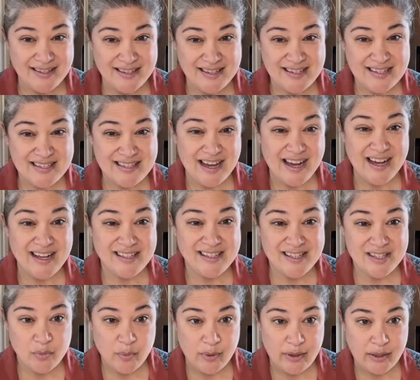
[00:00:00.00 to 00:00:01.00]
This is the
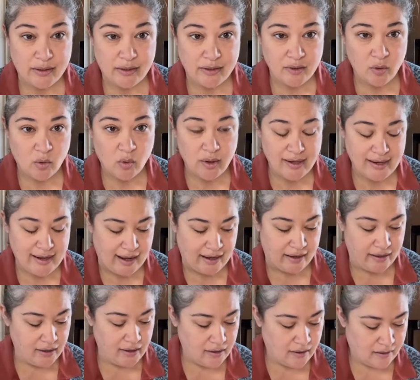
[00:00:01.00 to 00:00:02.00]
unsweetened
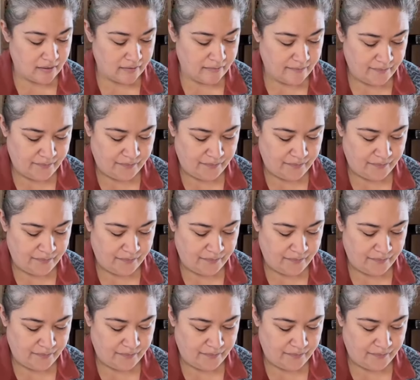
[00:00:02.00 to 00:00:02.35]
organic.